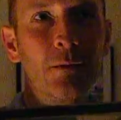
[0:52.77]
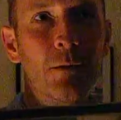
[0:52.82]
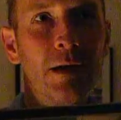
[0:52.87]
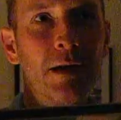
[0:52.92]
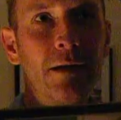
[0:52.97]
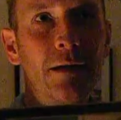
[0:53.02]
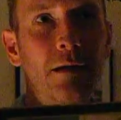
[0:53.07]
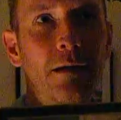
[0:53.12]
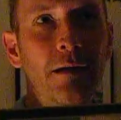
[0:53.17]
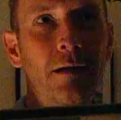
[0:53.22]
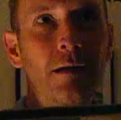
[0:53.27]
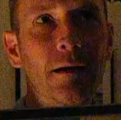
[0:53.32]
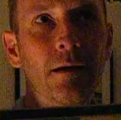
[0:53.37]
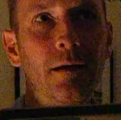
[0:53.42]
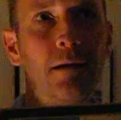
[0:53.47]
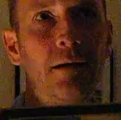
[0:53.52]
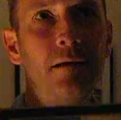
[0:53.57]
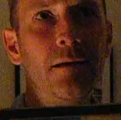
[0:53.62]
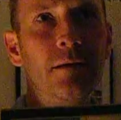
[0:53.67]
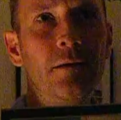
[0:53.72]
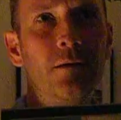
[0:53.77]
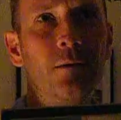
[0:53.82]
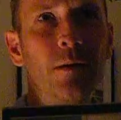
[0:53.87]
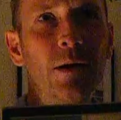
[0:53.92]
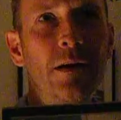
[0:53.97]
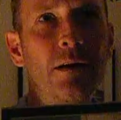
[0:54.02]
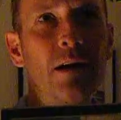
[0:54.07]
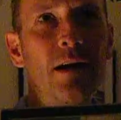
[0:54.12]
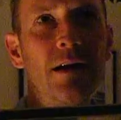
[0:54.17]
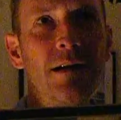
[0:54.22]
Twenty.
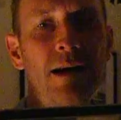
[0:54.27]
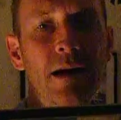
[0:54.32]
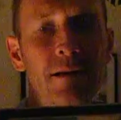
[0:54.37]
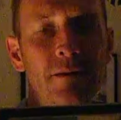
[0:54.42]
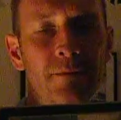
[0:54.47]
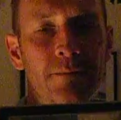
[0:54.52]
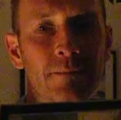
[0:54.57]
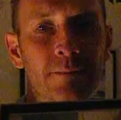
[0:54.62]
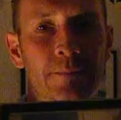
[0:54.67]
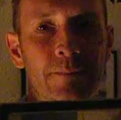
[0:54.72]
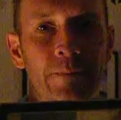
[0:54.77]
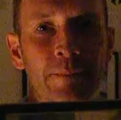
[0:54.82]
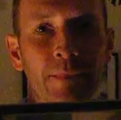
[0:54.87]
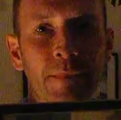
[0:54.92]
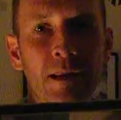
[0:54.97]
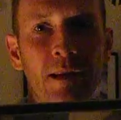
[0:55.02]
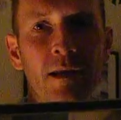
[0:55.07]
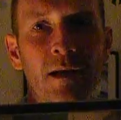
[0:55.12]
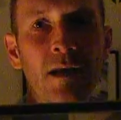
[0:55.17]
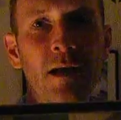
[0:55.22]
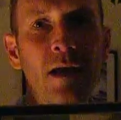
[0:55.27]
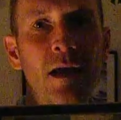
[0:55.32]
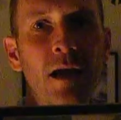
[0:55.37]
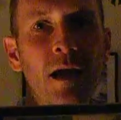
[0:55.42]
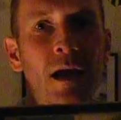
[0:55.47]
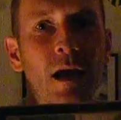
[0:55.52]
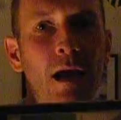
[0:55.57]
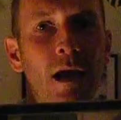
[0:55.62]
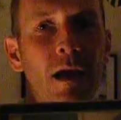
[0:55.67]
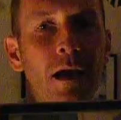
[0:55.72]
29 now. Good for her.
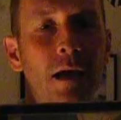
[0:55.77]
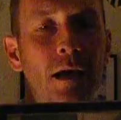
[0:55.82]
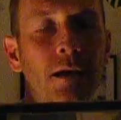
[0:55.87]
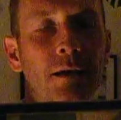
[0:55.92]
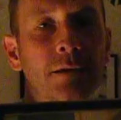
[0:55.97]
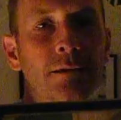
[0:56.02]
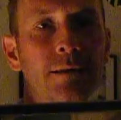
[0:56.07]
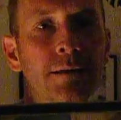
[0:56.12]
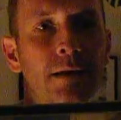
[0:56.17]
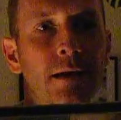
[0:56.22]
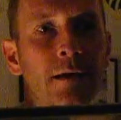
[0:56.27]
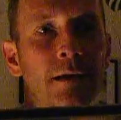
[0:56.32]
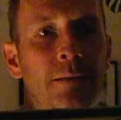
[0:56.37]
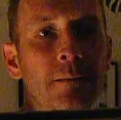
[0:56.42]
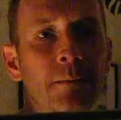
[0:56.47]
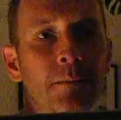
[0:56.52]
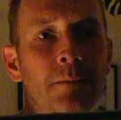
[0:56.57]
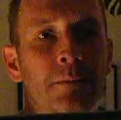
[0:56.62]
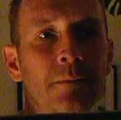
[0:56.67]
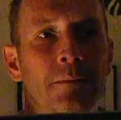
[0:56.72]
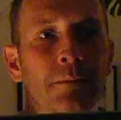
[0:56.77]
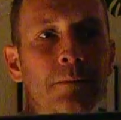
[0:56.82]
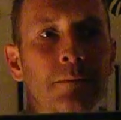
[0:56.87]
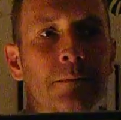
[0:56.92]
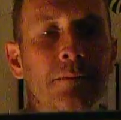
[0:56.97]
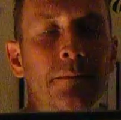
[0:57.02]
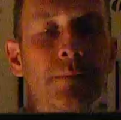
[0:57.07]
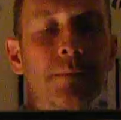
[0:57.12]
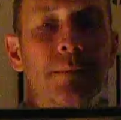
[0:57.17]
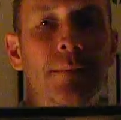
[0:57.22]
And um,
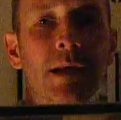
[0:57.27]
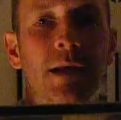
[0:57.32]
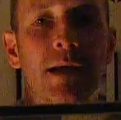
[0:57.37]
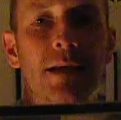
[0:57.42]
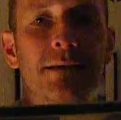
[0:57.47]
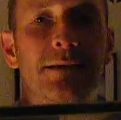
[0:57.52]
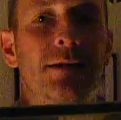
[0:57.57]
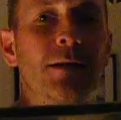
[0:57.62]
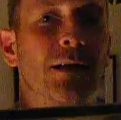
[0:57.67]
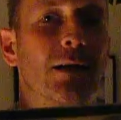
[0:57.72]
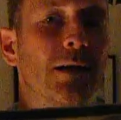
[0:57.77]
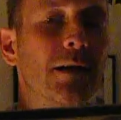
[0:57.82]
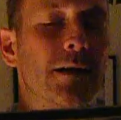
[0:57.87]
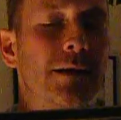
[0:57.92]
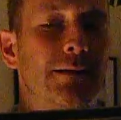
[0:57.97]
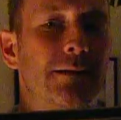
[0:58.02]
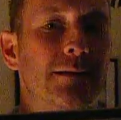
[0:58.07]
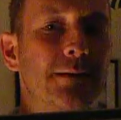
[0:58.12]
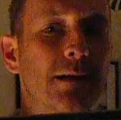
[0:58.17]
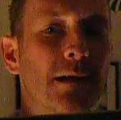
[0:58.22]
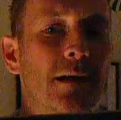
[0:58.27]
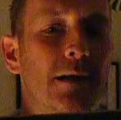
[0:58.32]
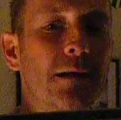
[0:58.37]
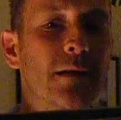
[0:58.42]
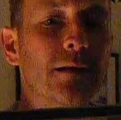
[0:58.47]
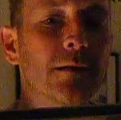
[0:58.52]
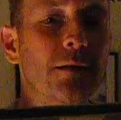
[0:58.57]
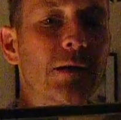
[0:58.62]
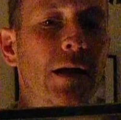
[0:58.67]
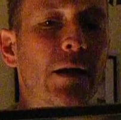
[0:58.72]
she's pretty. It's it's
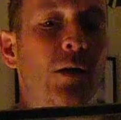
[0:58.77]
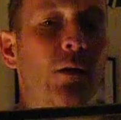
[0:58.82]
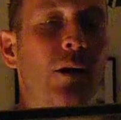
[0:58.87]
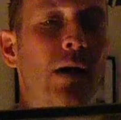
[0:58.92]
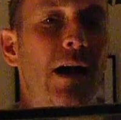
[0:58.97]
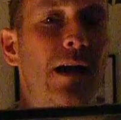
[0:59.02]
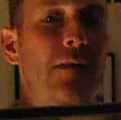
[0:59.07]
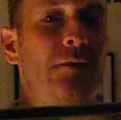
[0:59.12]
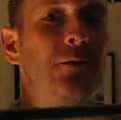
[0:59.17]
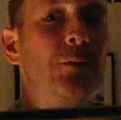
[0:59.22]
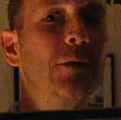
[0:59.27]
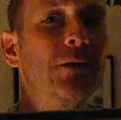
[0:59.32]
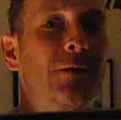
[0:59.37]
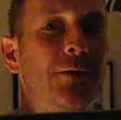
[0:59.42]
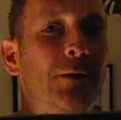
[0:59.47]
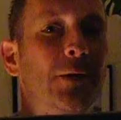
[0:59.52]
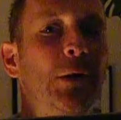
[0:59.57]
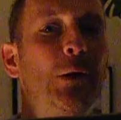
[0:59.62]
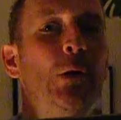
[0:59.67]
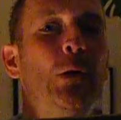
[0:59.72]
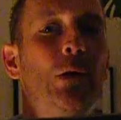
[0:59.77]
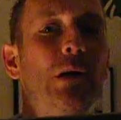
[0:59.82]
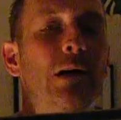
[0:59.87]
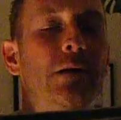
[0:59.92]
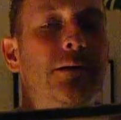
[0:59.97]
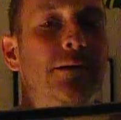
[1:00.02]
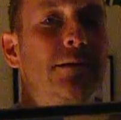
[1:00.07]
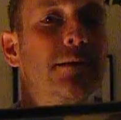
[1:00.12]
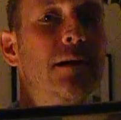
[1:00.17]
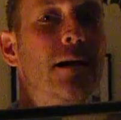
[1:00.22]
uh, engraved with collude
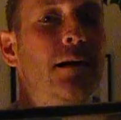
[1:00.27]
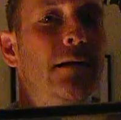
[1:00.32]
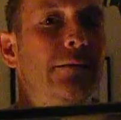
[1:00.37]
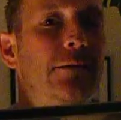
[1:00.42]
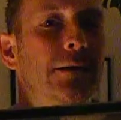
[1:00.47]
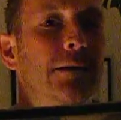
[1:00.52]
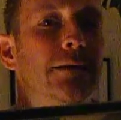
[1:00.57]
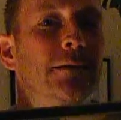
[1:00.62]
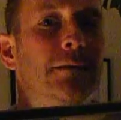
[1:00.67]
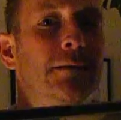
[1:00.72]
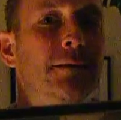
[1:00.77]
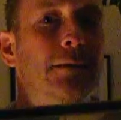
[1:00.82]
on the side of it.